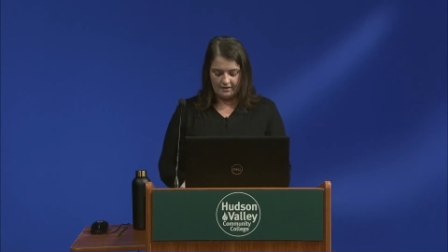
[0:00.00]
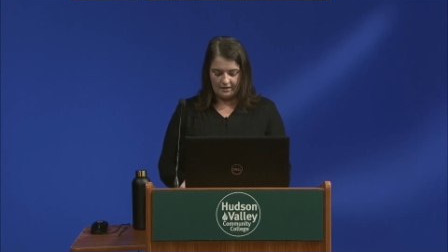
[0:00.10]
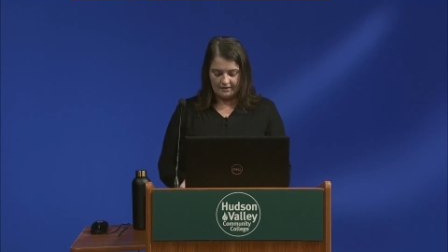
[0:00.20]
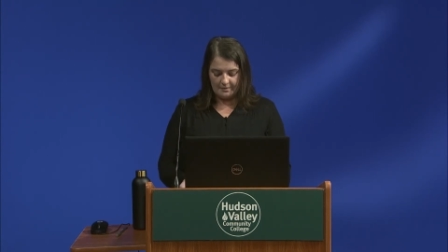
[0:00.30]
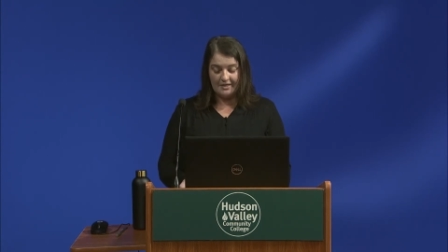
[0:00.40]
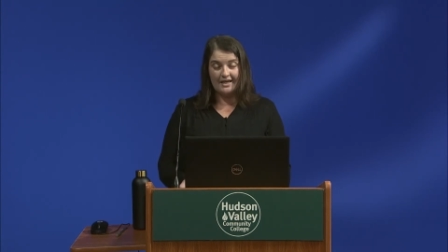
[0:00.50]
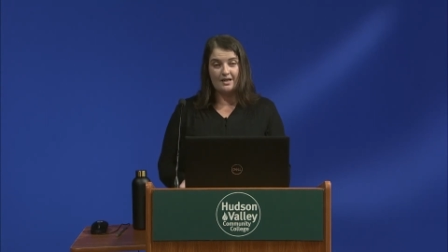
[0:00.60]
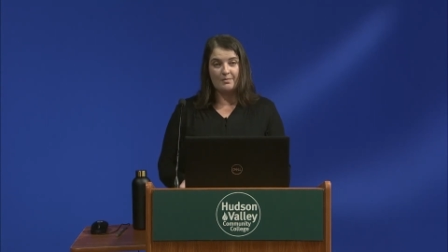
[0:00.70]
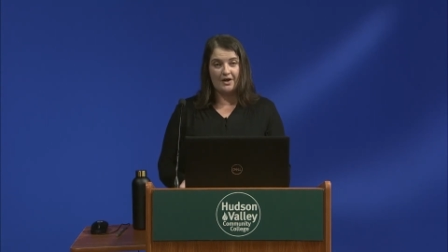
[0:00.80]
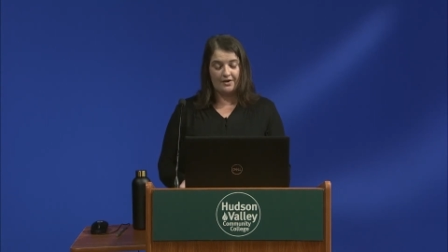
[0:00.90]

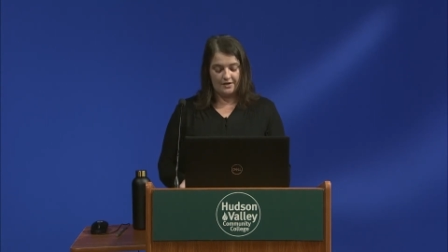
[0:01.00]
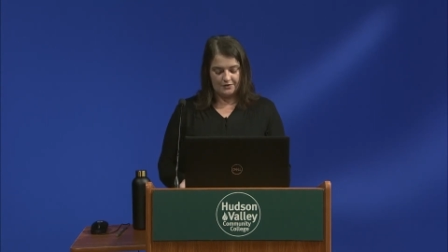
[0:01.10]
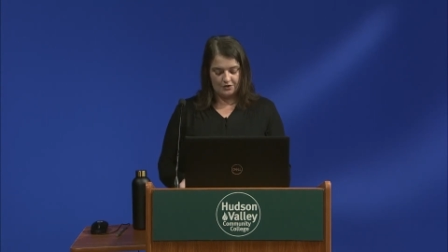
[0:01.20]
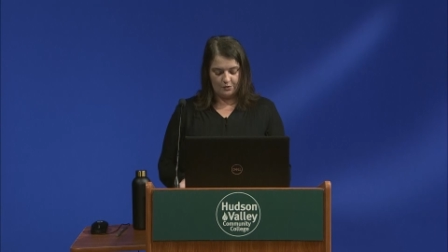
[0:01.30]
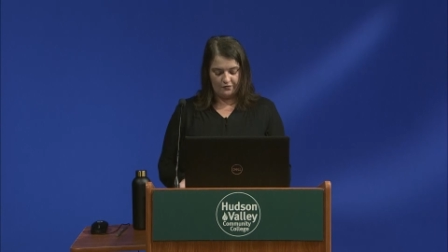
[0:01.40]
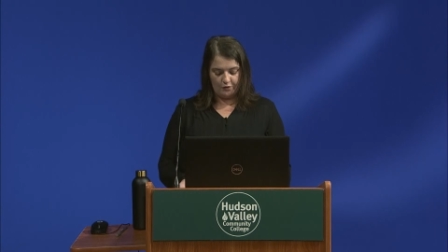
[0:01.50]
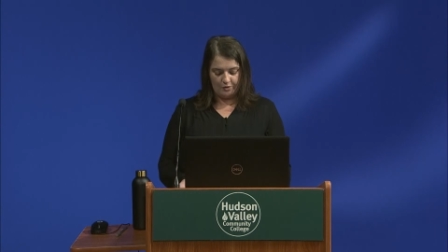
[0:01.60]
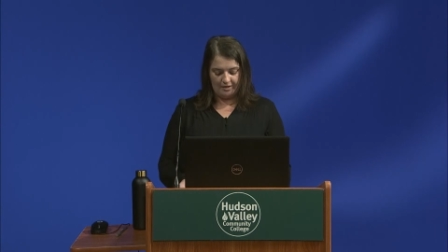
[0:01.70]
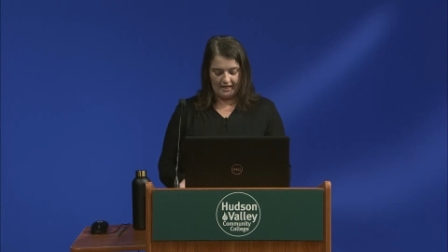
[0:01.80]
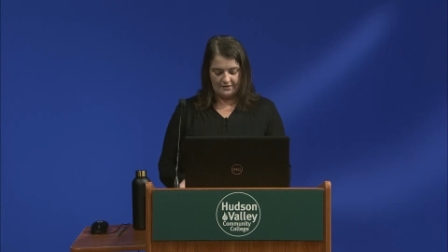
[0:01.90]
eliminating barriers to
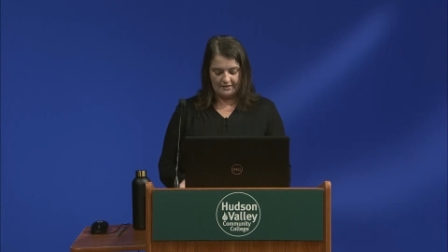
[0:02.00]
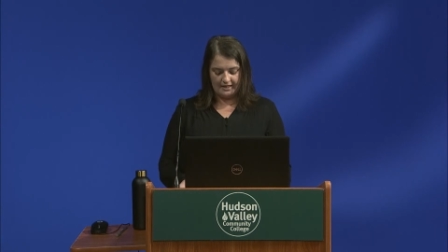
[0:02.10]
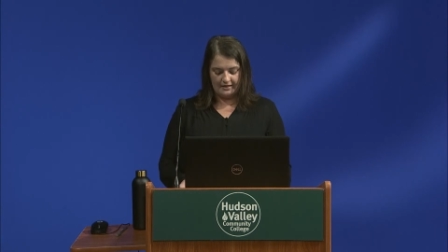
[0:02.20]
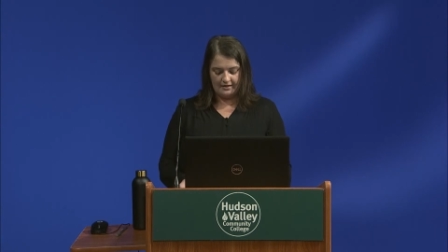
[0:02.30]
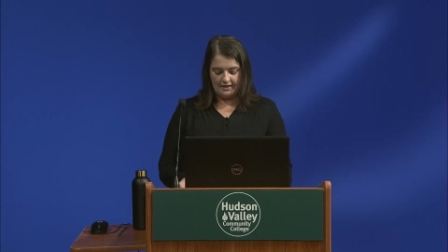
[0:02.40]
affordable housing